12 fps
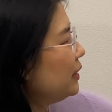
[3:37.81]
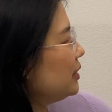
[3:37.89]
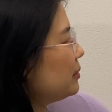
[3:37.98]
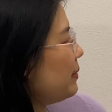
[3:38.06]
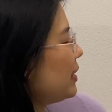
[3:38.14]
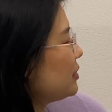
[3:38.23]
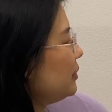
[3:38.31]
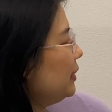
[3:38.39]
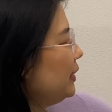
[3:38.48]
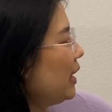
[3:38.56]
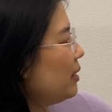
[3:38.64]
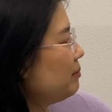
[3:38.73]
especially
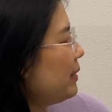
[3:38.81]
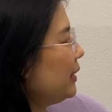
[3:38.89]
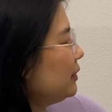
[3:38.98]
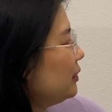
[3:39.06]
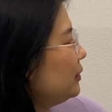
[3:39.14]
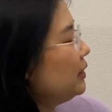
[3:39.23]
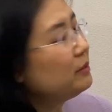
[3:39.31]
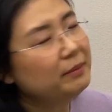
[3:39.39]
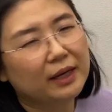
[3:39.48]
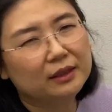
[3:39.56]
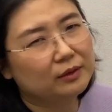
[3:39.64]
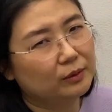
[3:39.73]
young metal, yin
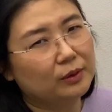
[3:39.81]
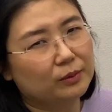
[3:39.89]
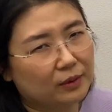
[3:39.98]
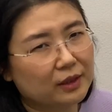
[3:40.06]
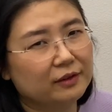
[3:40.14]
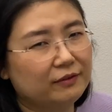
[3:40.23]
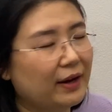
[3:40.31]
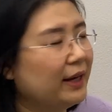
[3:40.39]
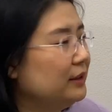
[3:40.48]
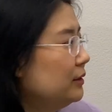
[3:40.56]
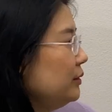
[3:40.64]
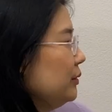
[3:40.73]
metal will work
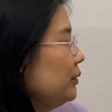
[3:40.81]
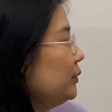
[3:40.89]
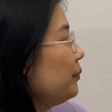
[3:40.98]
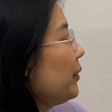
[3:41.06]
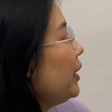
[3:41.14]
fine too,